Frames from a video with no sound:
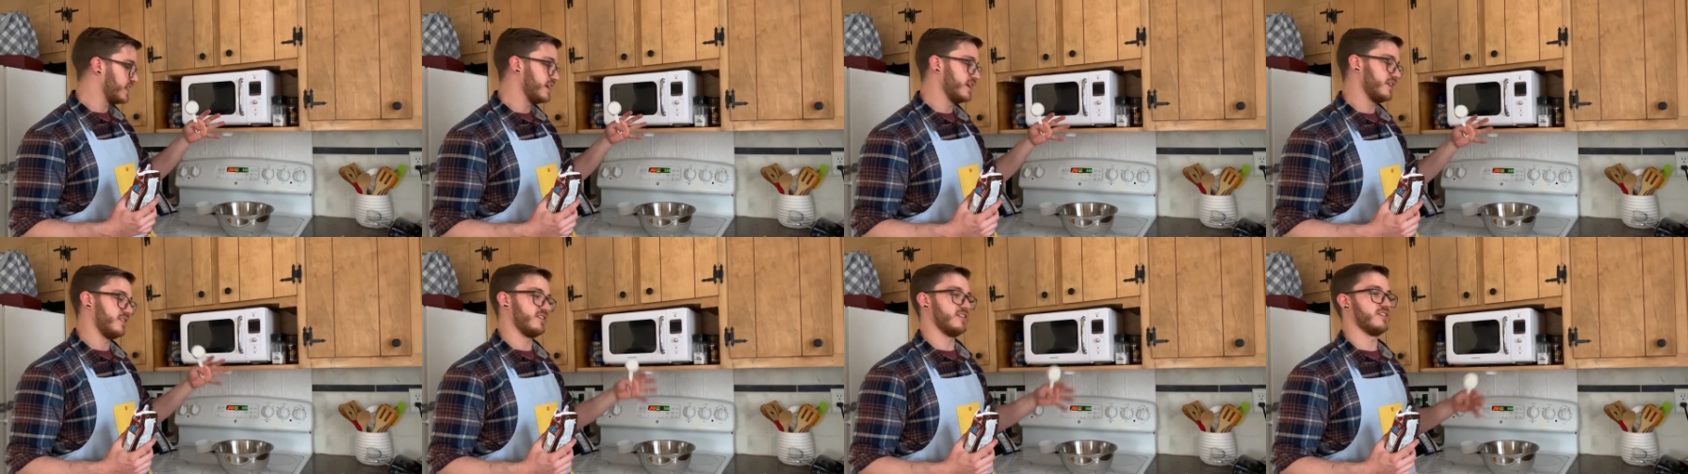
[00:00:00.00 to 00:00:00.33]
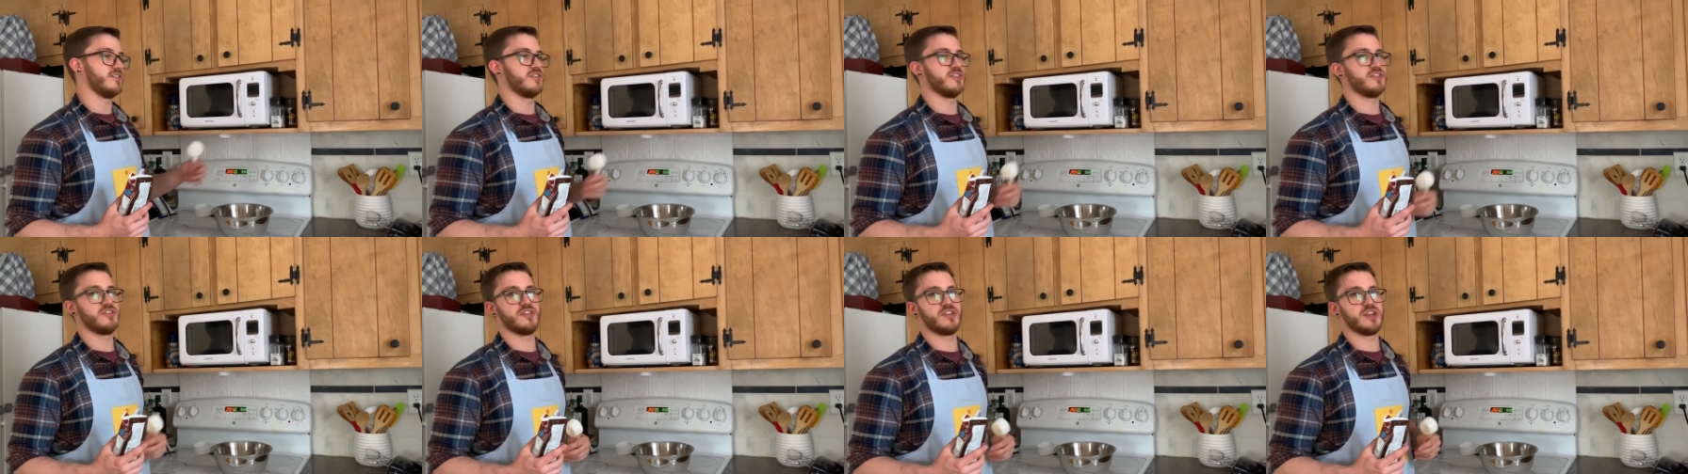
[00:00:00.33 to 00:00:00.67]
Since
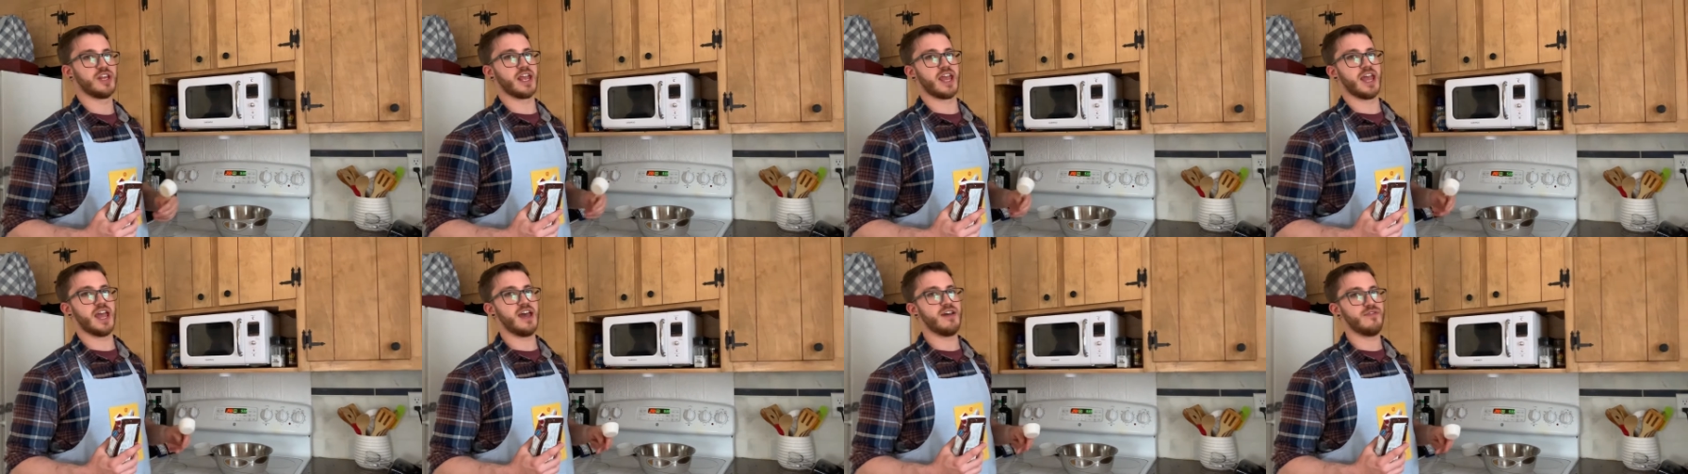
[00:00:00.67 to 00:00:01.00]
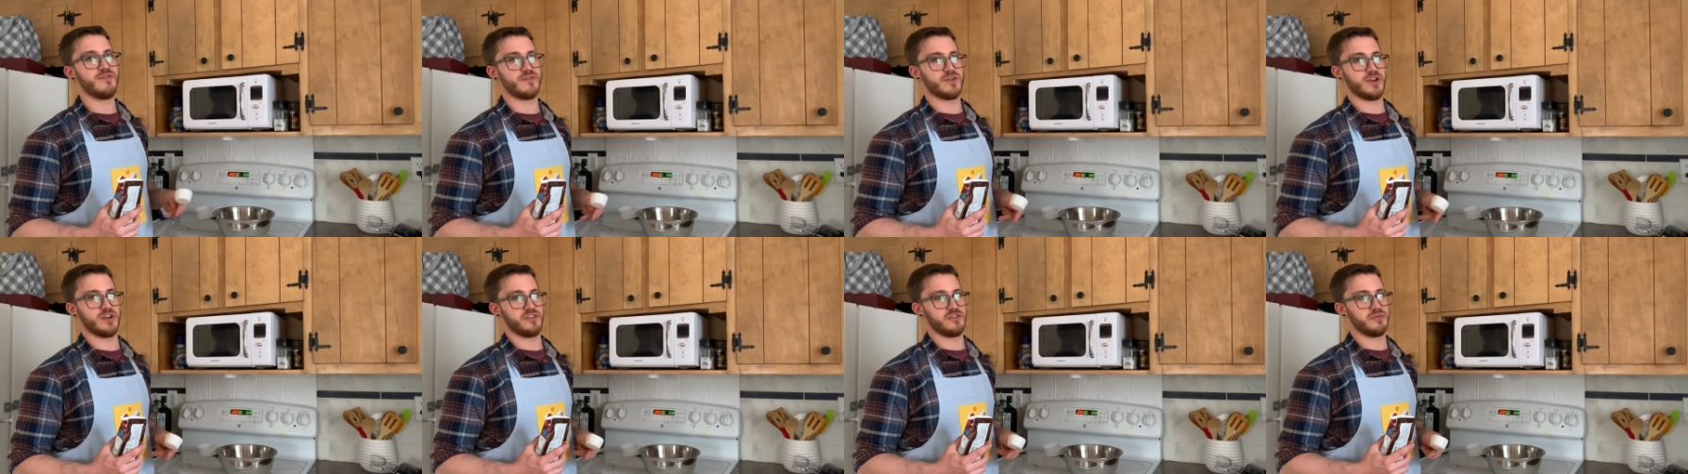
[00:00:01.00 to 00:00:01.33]
this is a half
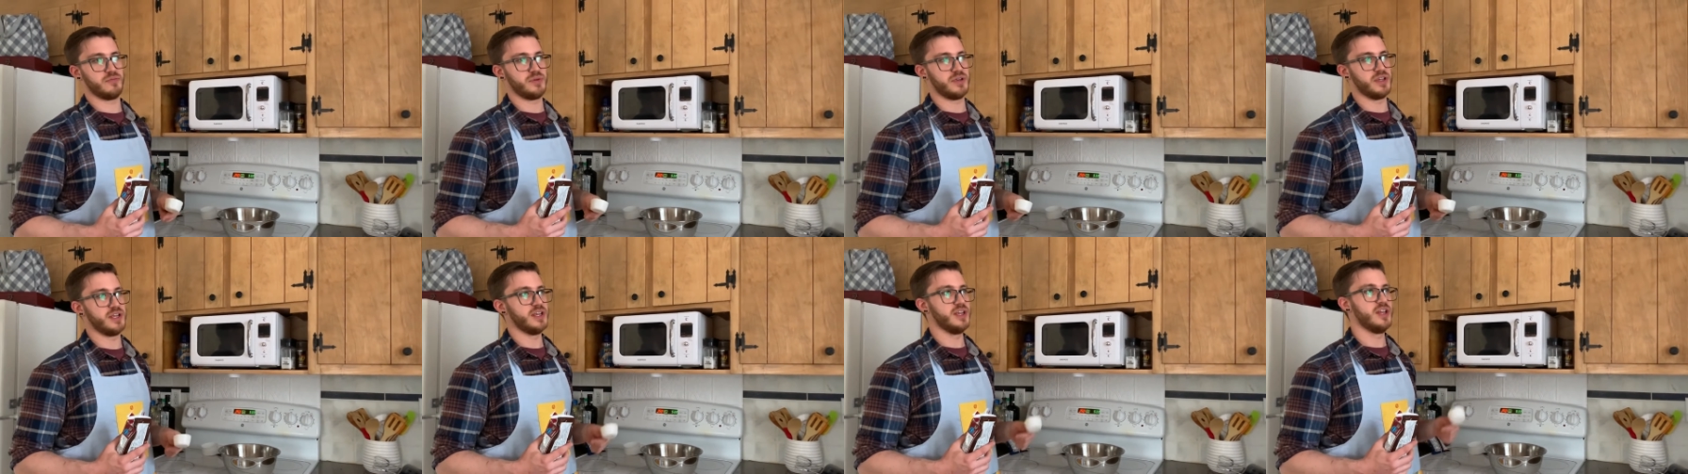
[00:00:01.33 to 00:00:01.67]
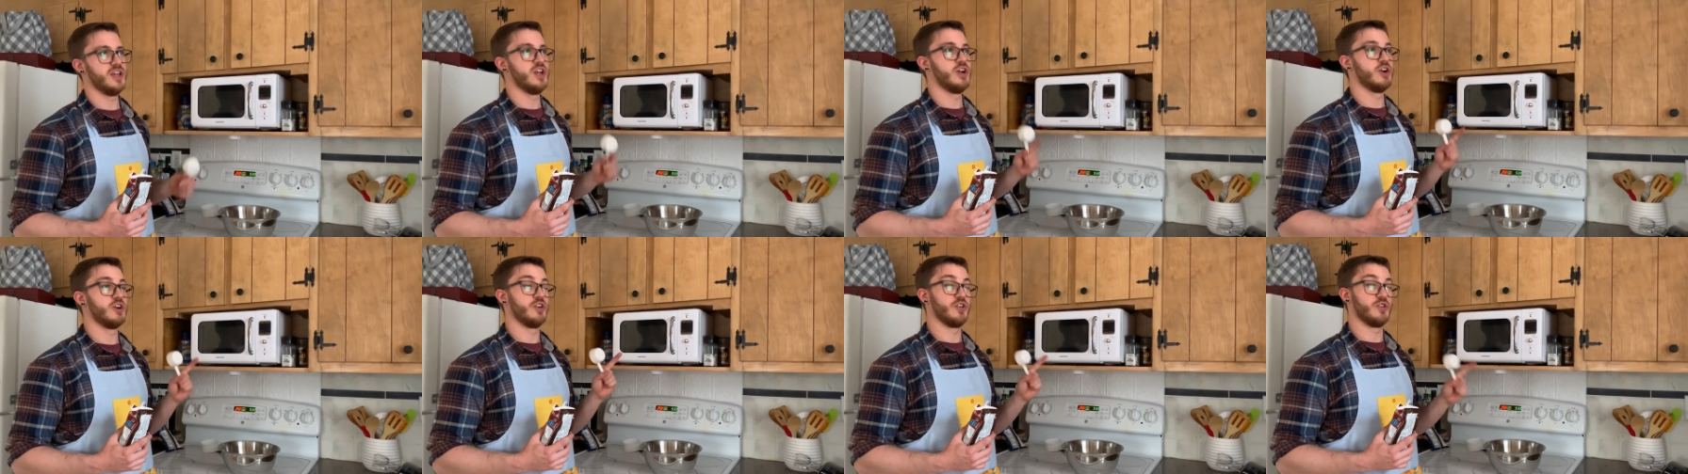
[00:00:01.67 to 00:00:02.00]
recipe,
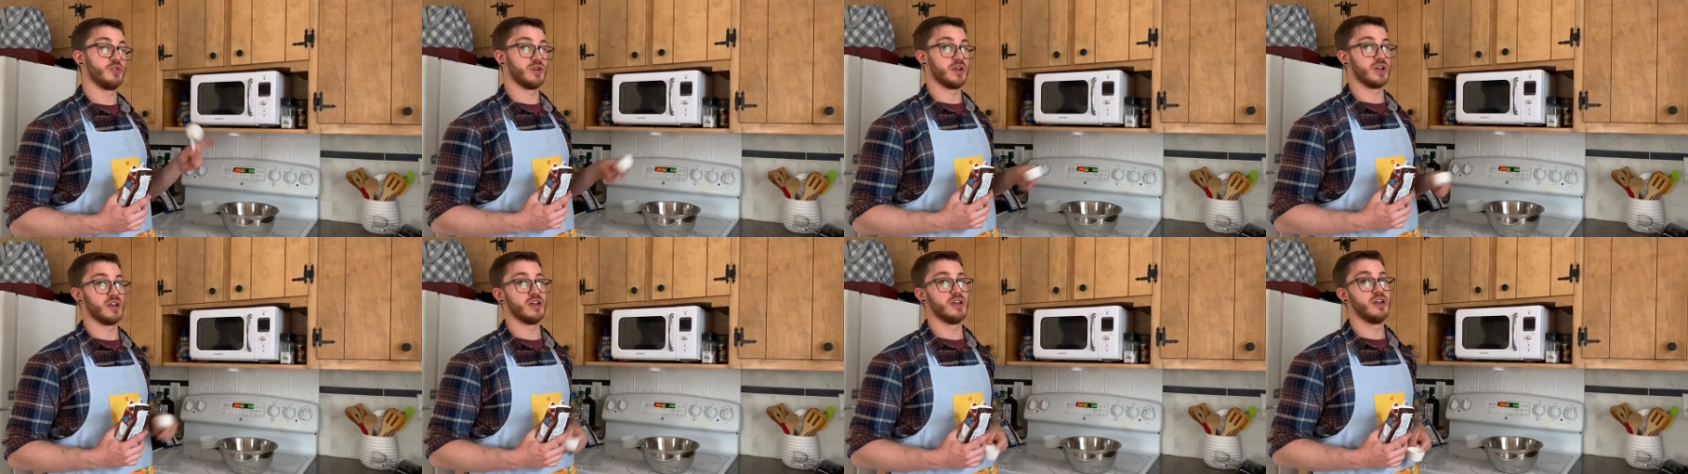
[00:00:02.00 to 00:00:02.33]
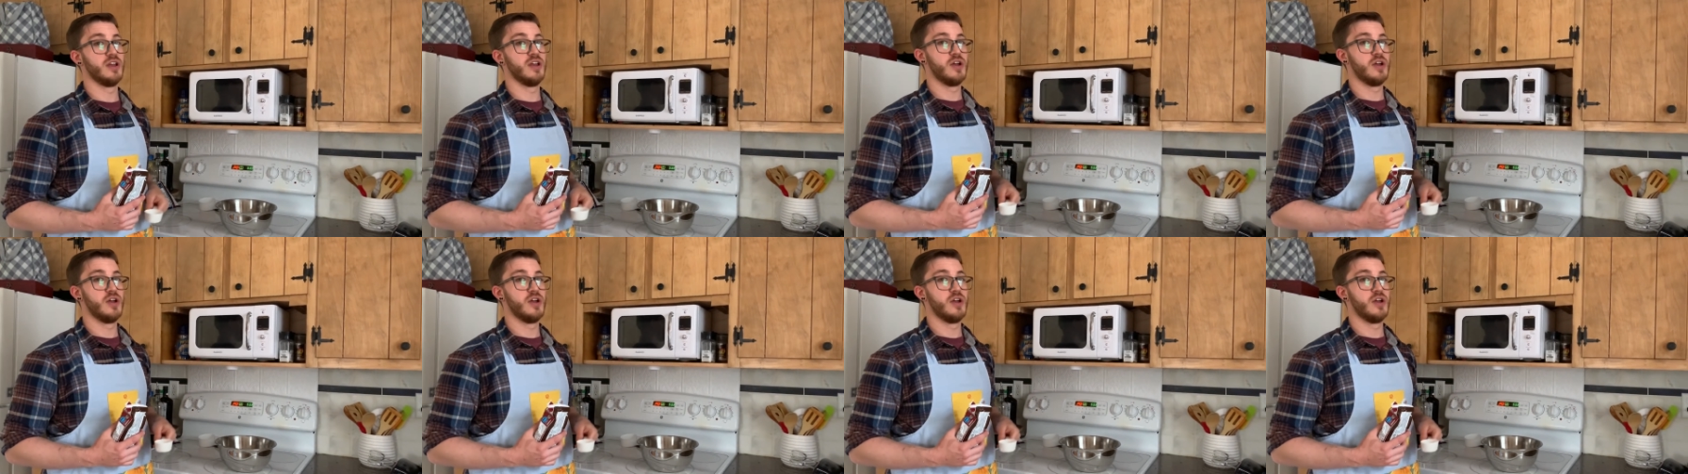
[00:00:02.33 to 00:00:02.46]
we're doing